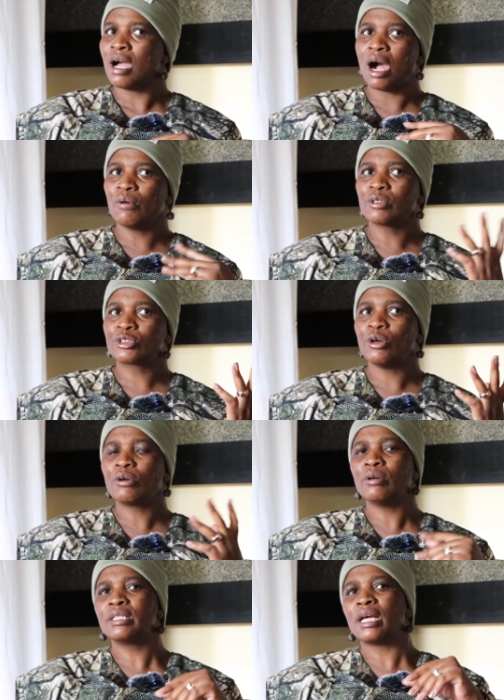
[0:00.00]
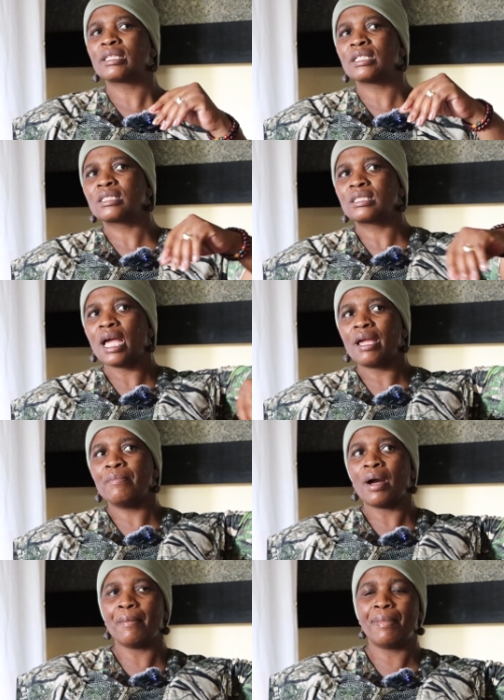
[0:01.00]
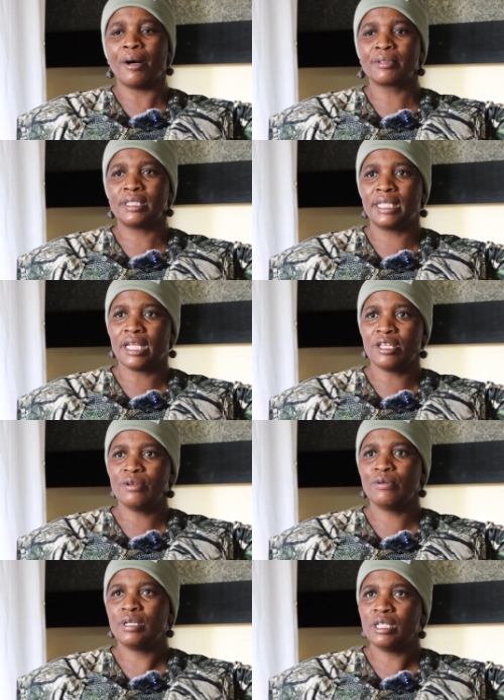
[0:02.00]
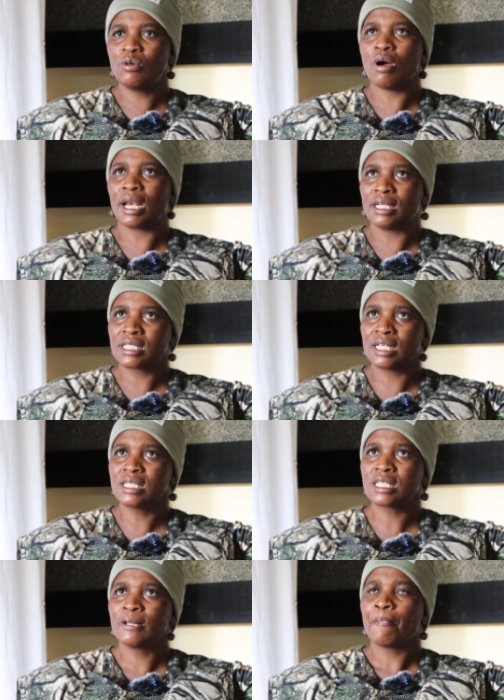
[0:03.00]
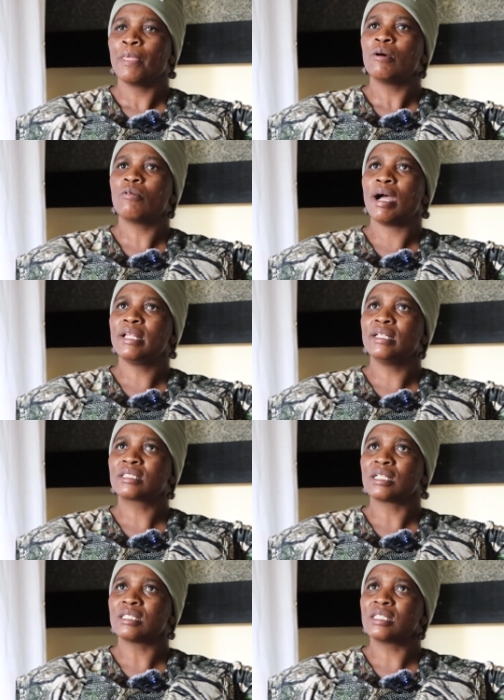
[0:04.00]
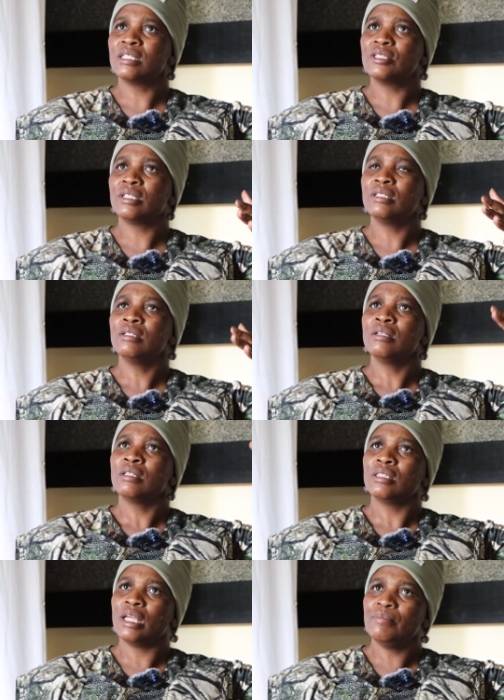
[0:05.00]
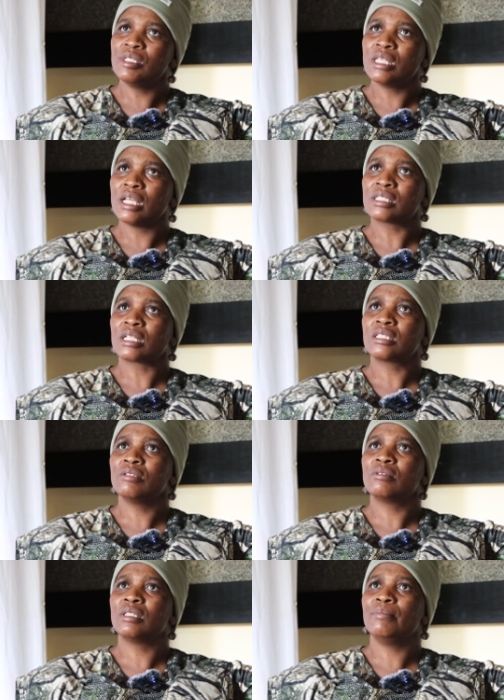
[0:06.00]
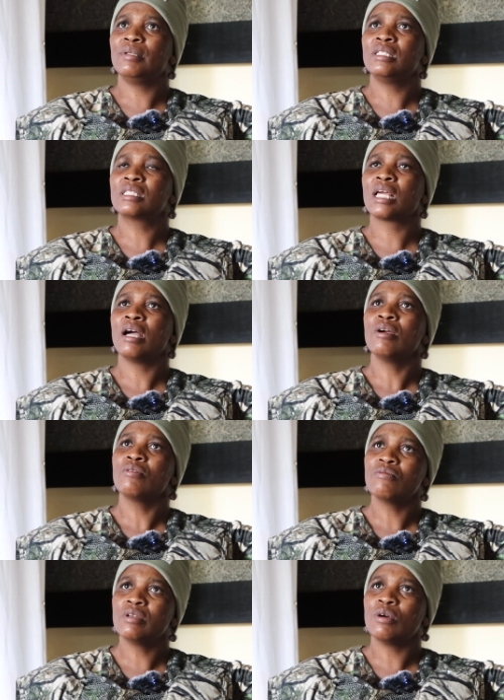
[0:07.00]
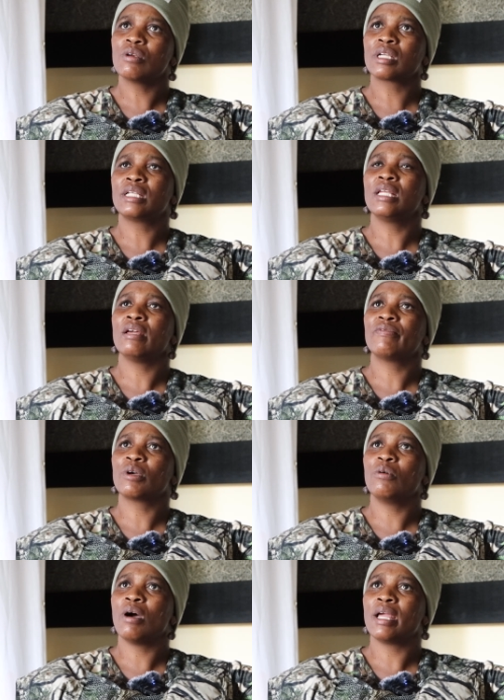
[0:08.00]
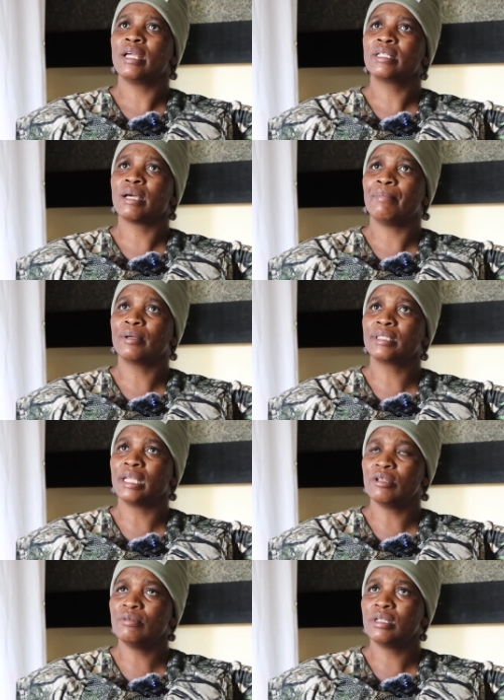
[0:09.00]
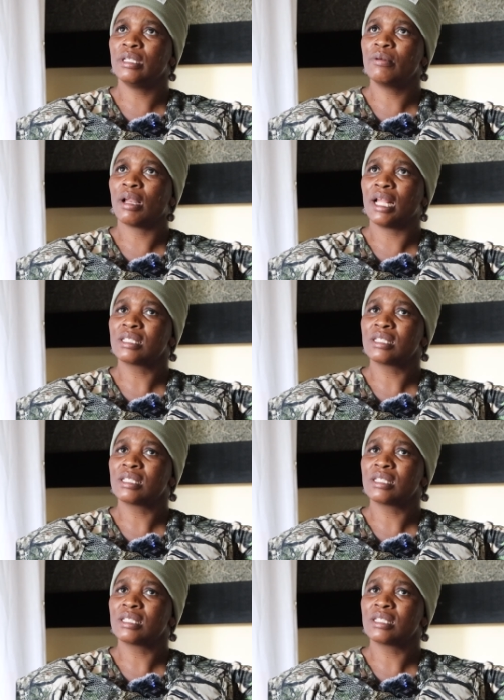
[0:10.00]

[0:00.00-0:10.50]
I will talk on the other time about the new liquor license. We are in a transition. The MEC has written to the minister. We already have a go-ahead about the new liquor